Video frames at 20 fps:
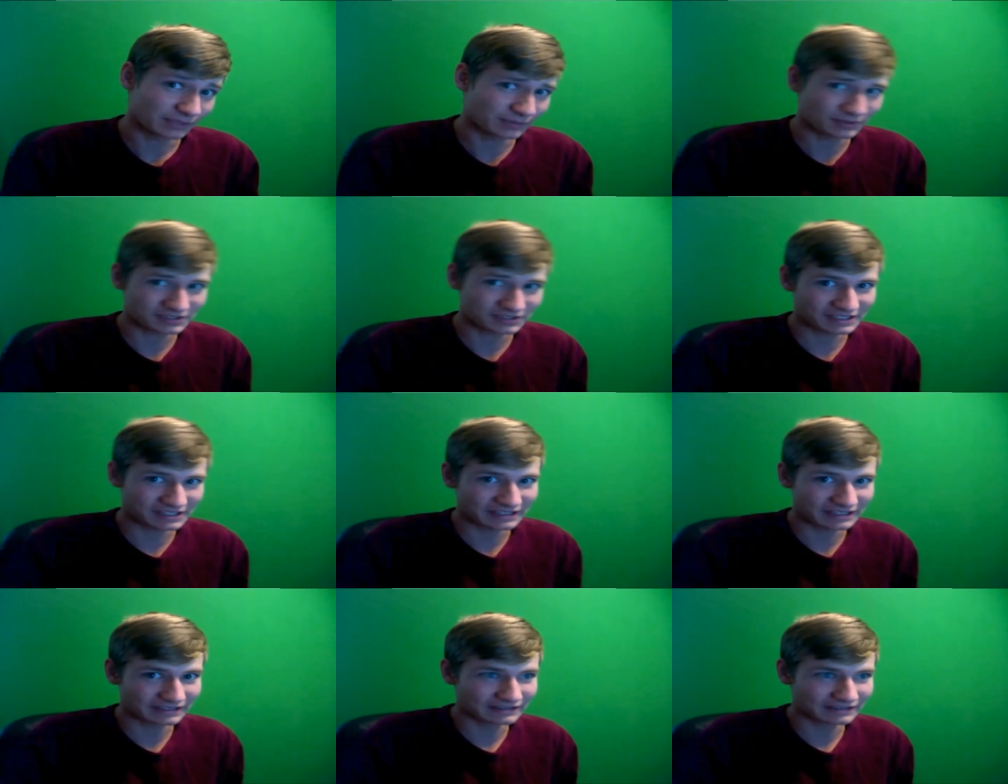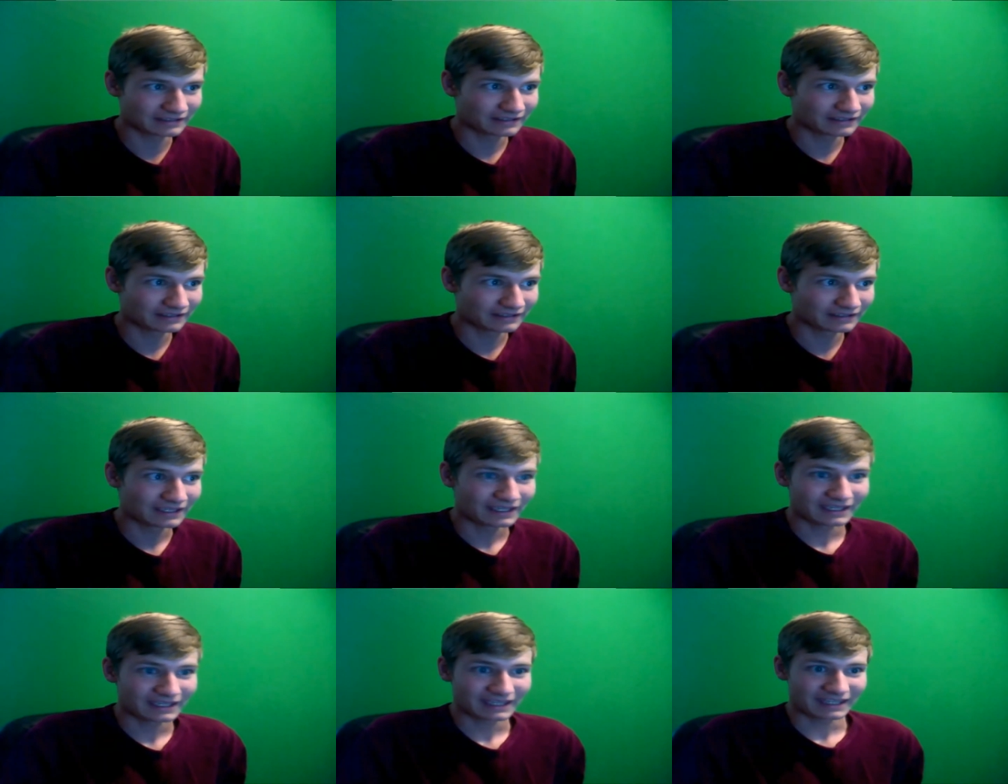People said
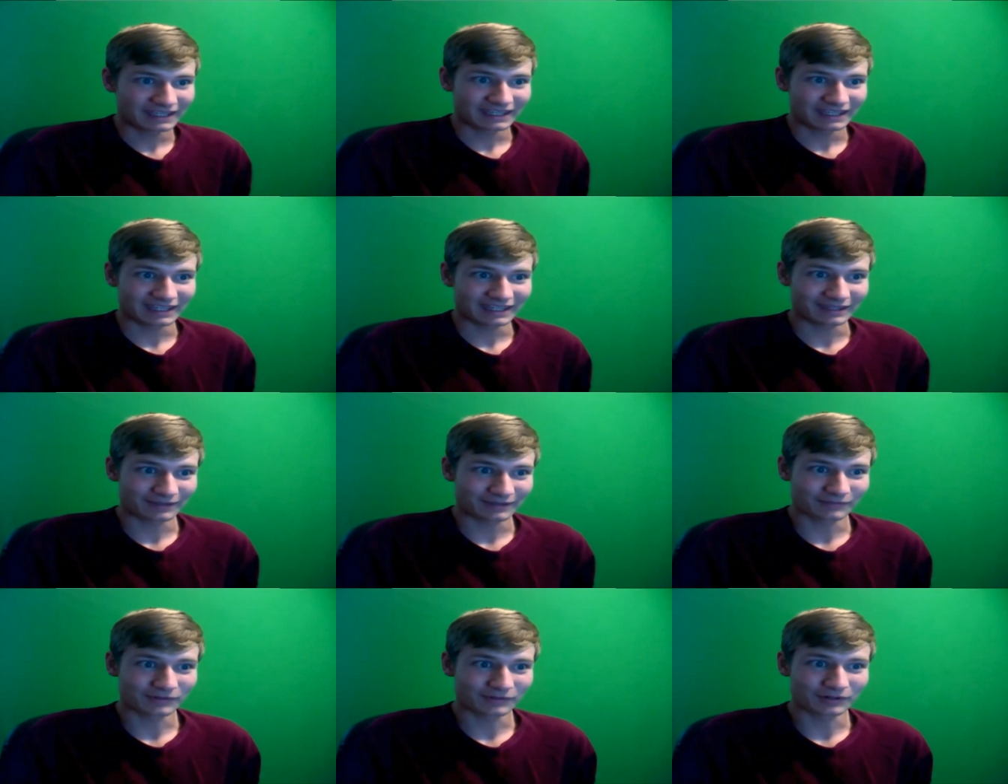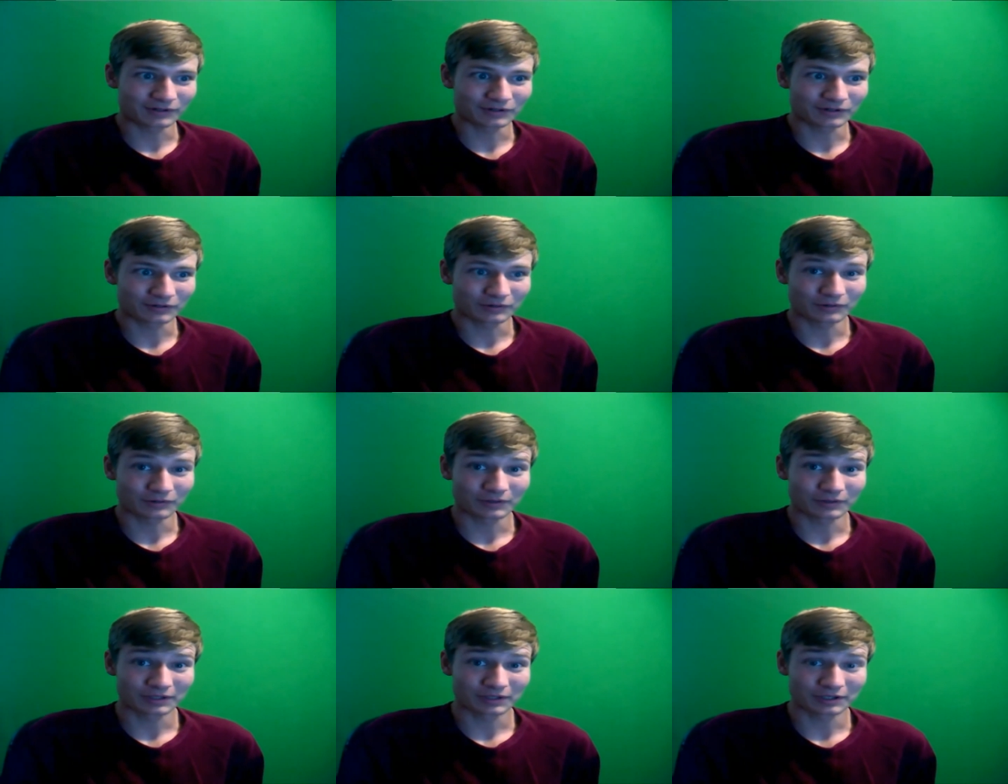it
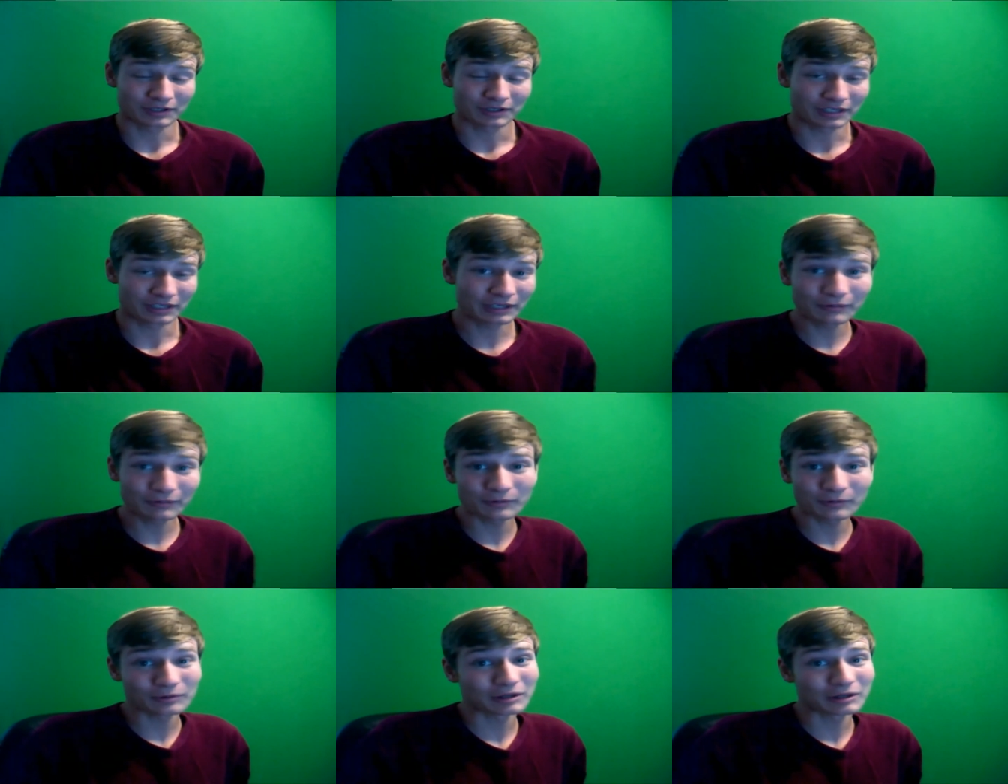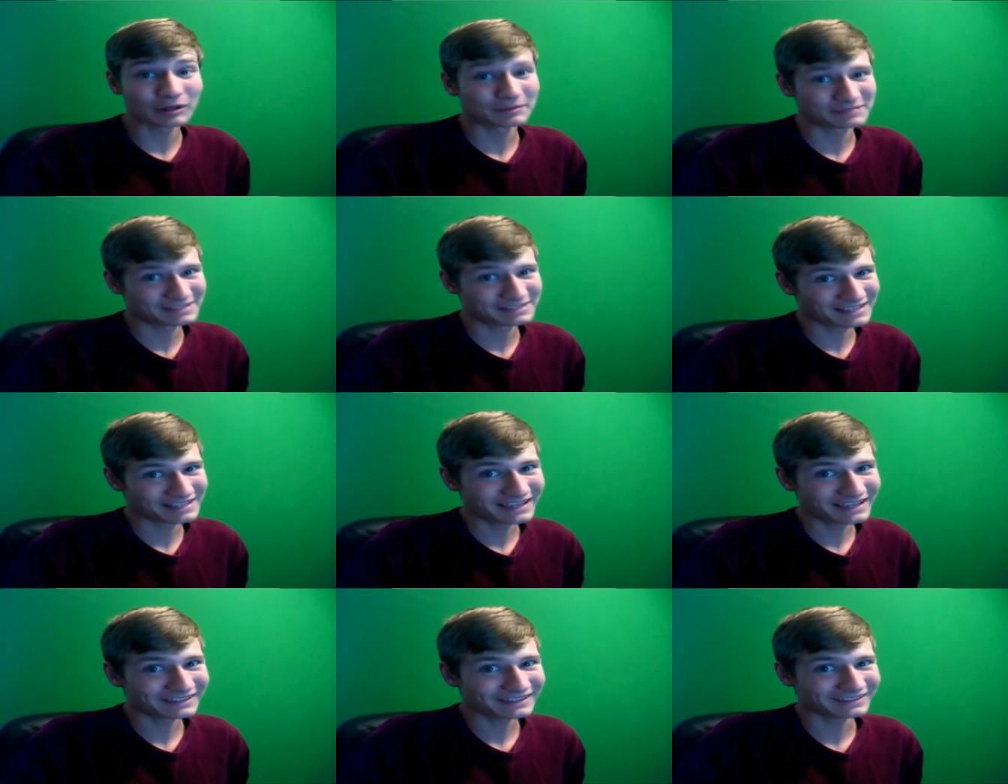will
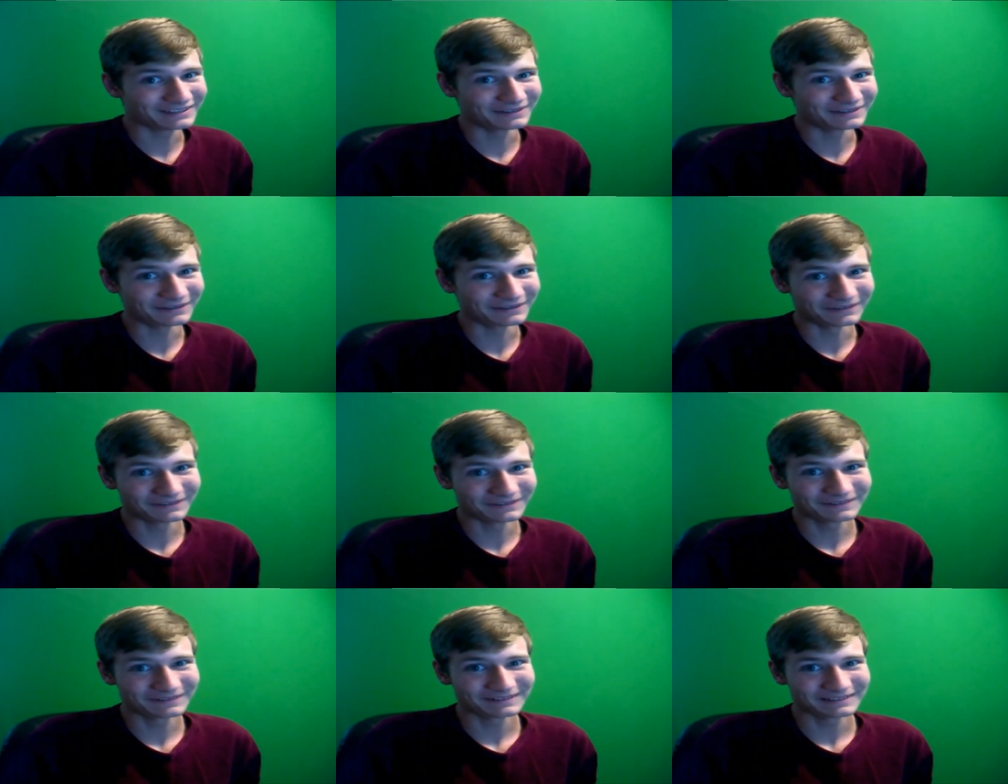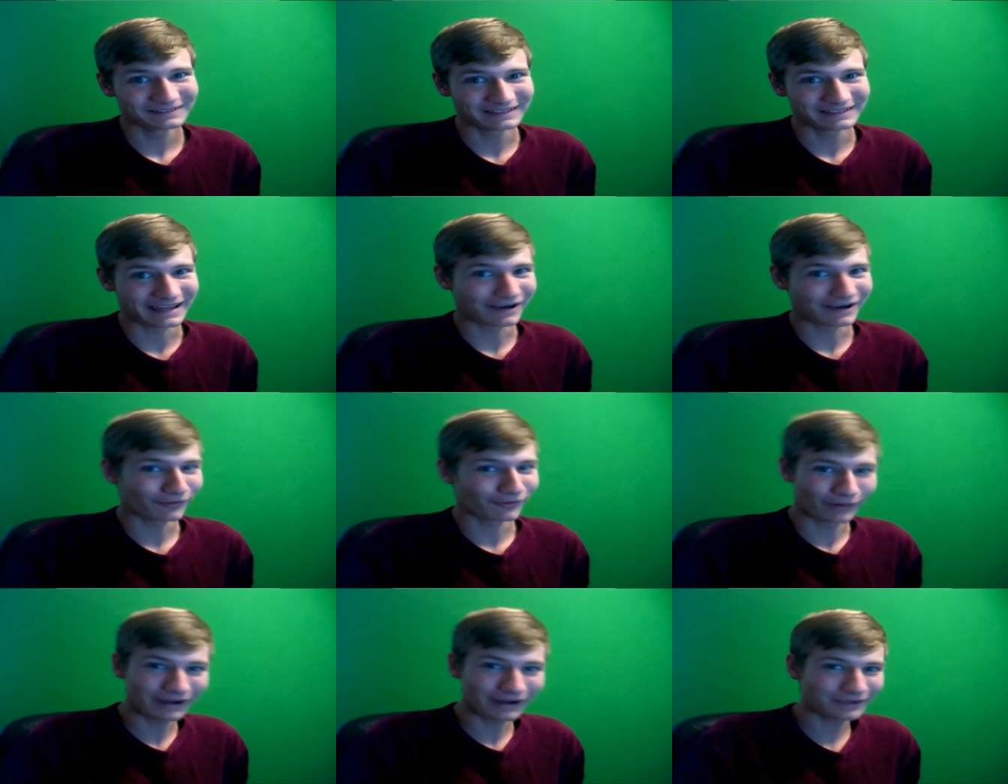upset you.
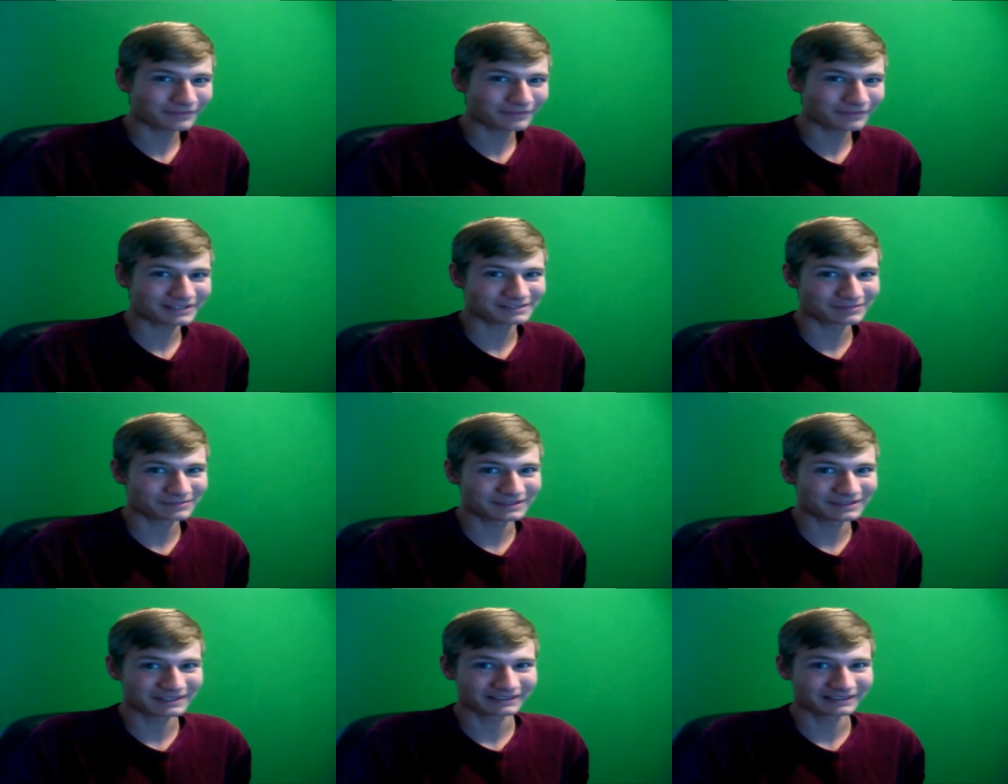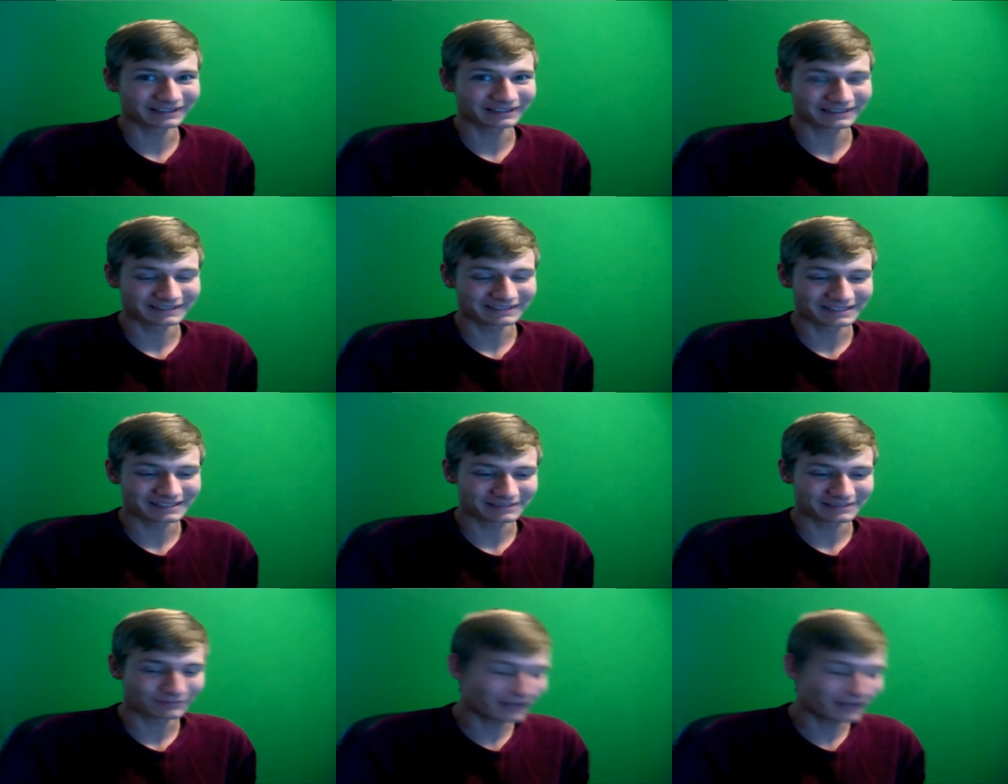Now, why am I speaking like
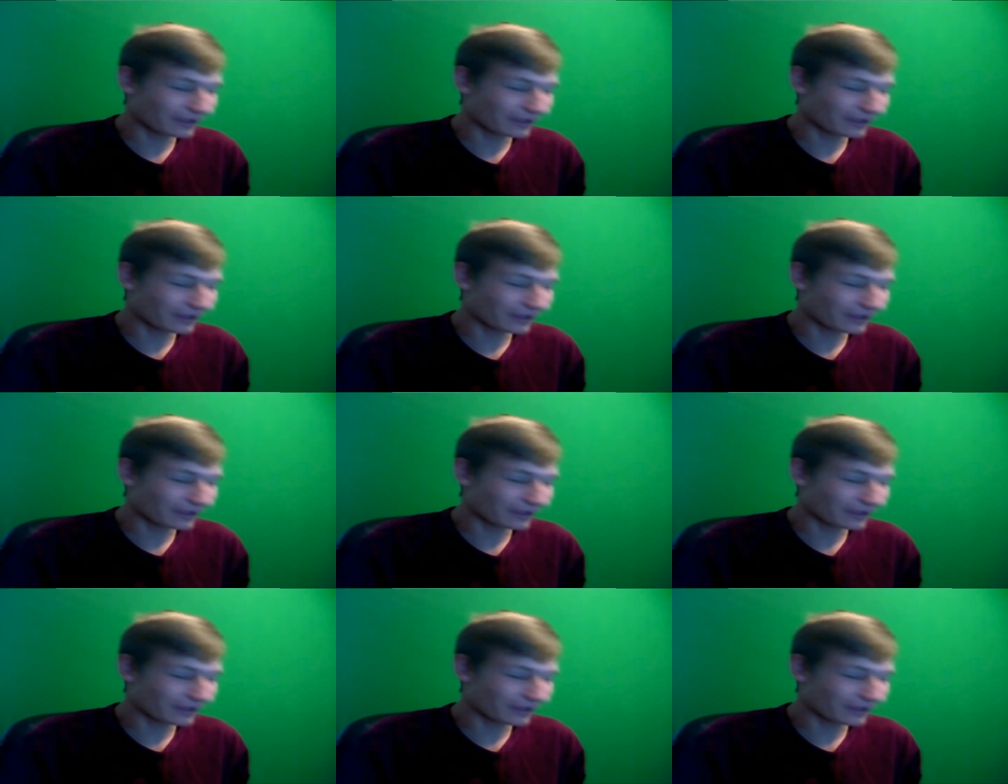this?